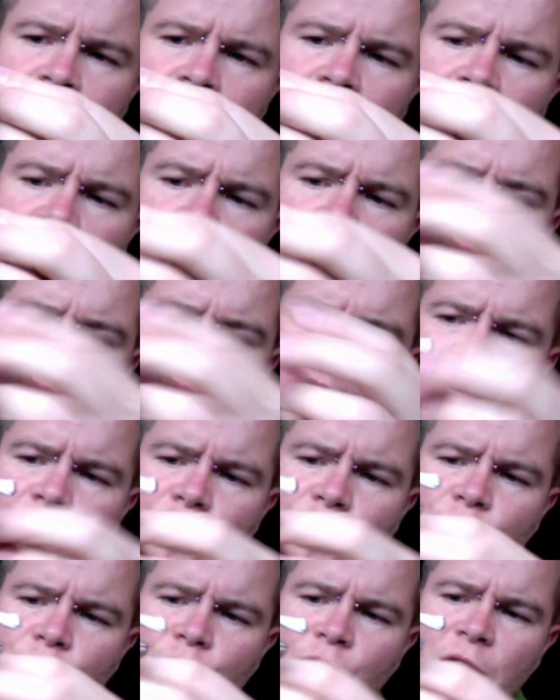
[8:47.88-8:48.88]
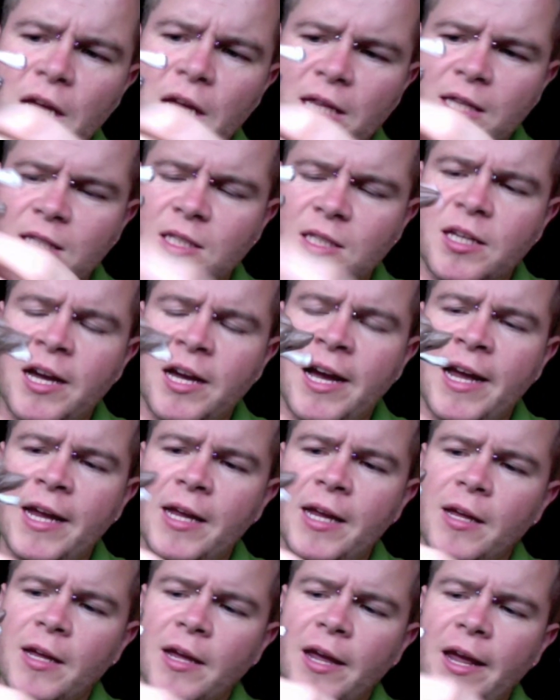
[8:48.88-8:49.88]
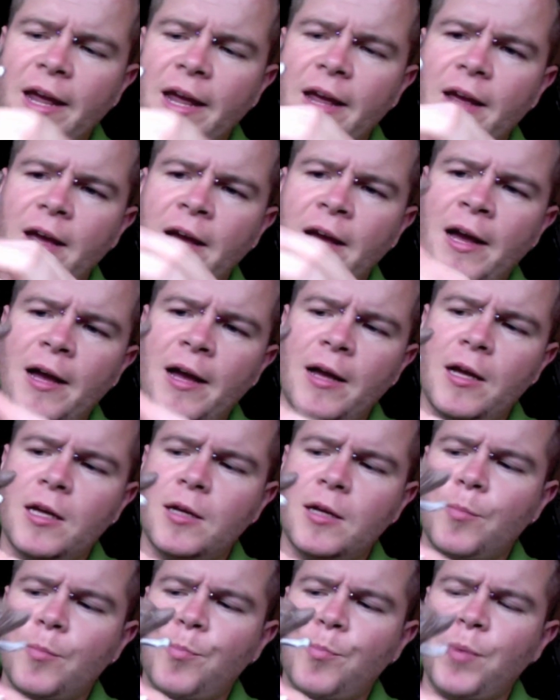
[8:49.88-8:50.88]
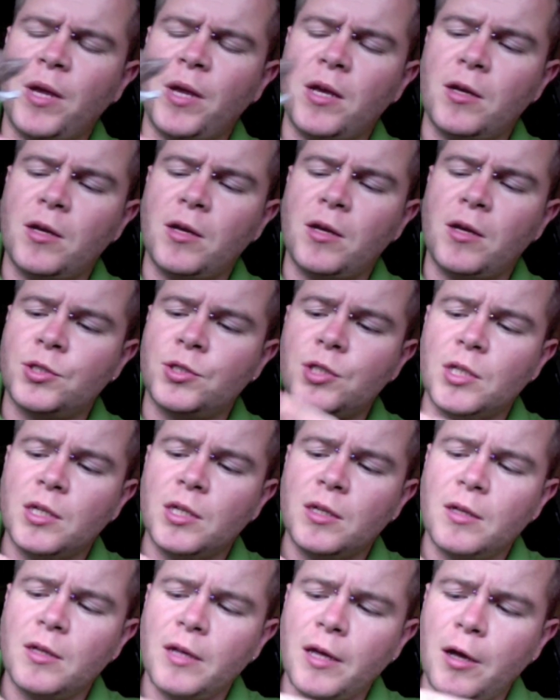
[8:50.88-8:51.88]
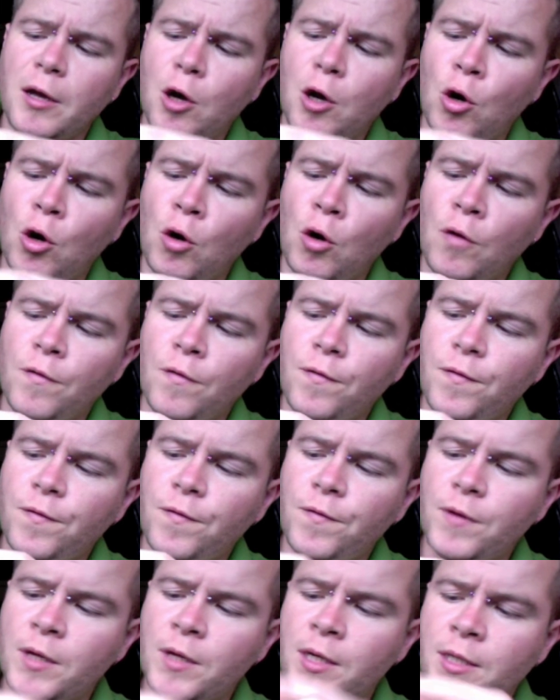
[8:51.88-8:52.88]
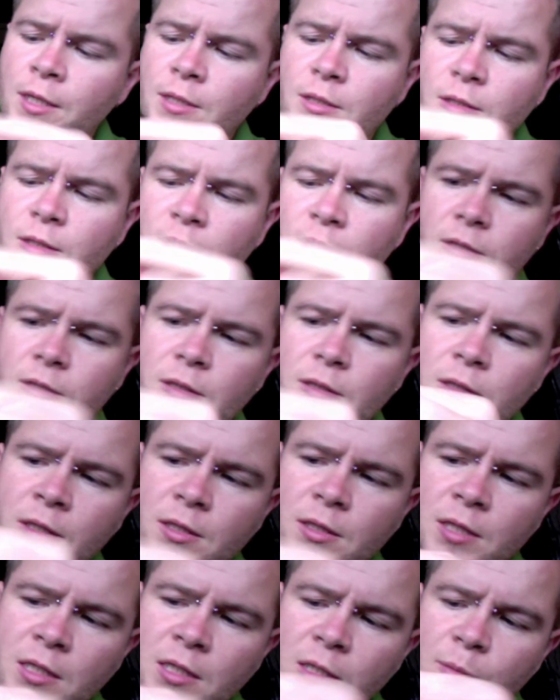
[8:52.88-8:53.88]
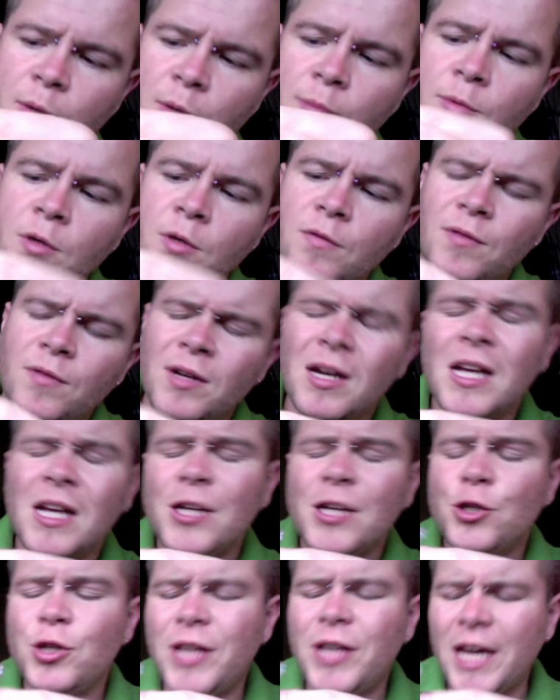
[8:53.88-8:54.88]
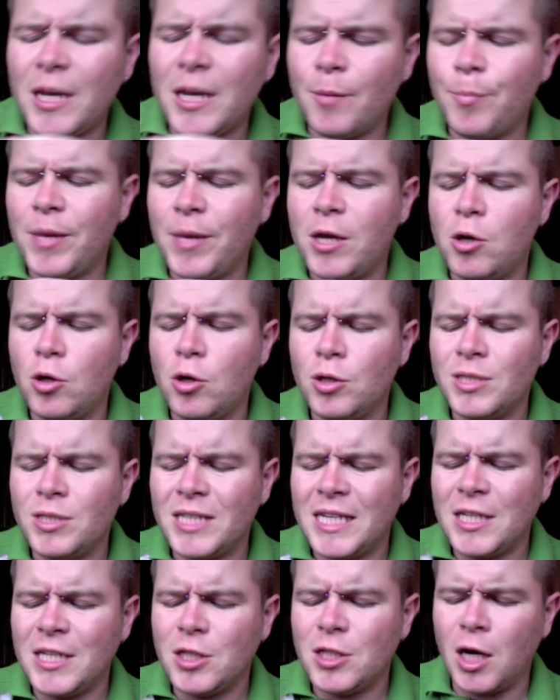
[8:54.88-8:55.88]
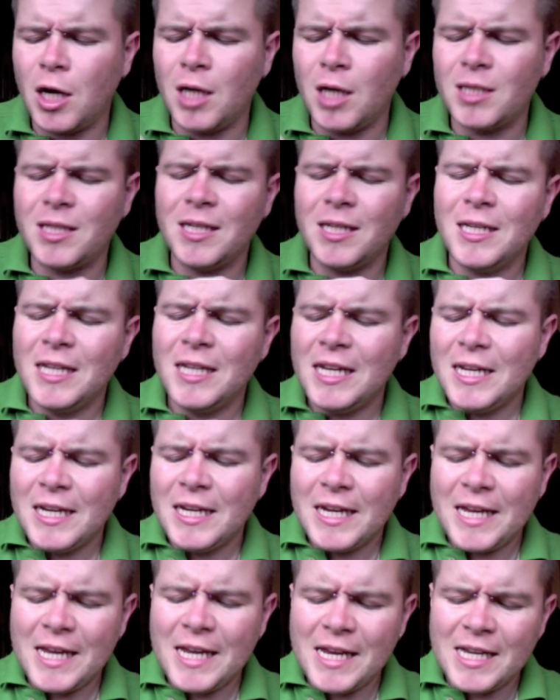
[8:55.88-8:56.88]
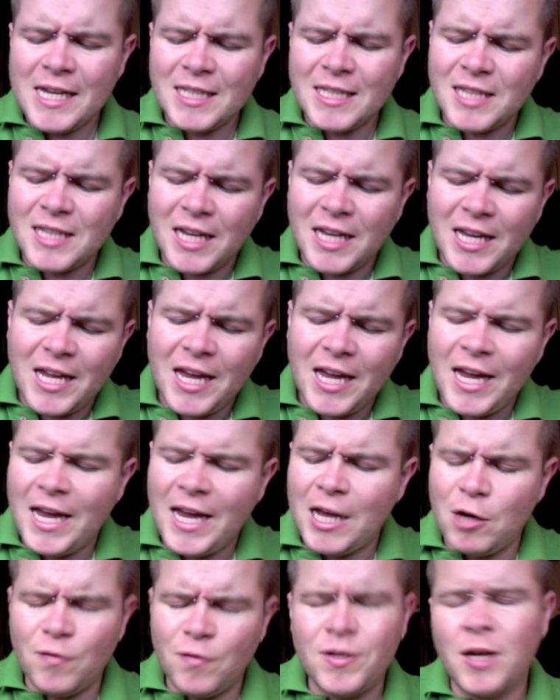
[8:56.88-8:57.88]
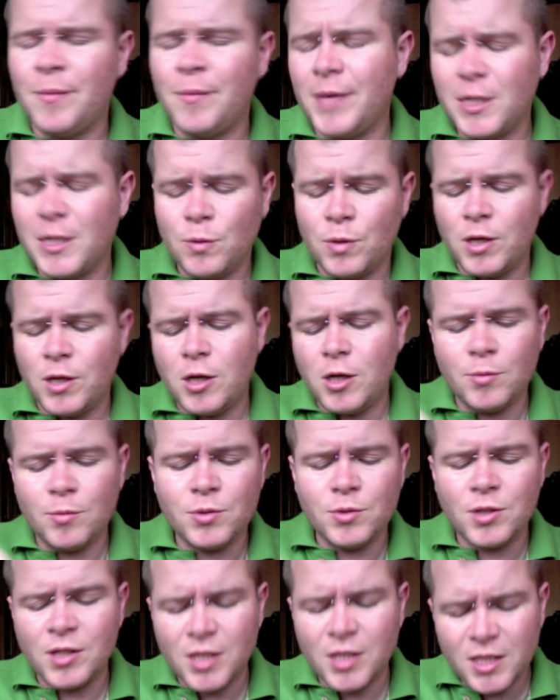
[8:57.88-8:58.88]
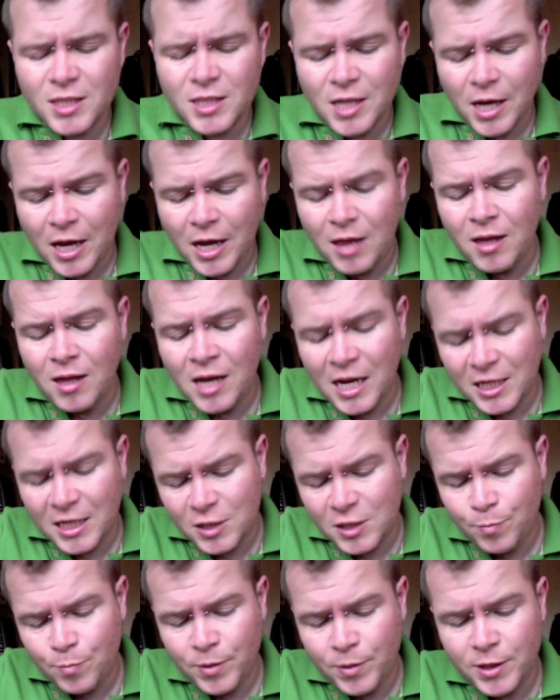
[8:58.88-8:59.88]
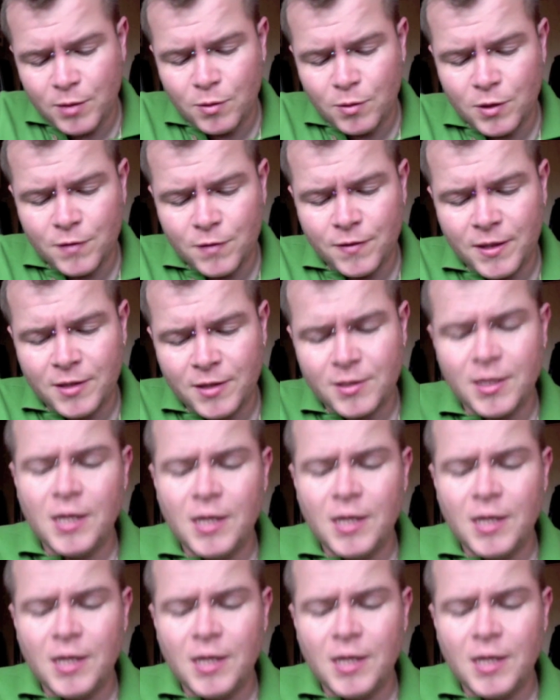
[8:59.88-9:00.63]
I mean, you get this guy because of his... this thing popped off there. You get him because he is the king of gimmicks when it comes to this class of Beast Wars figures,